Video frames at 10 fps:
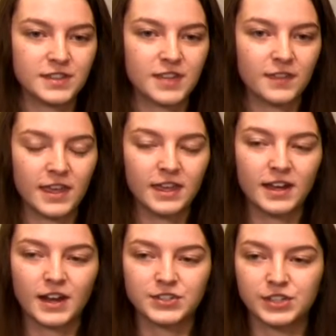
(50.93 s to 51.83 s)
is that they
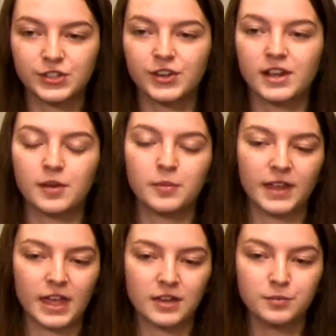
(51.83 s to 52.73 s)
can actually create a
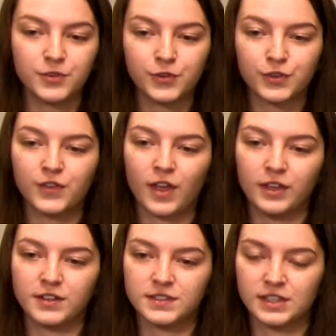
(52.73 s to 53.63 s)
plan before
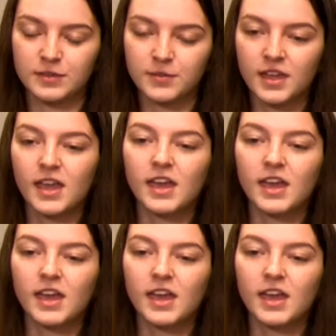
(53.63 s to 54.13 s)
falling asleep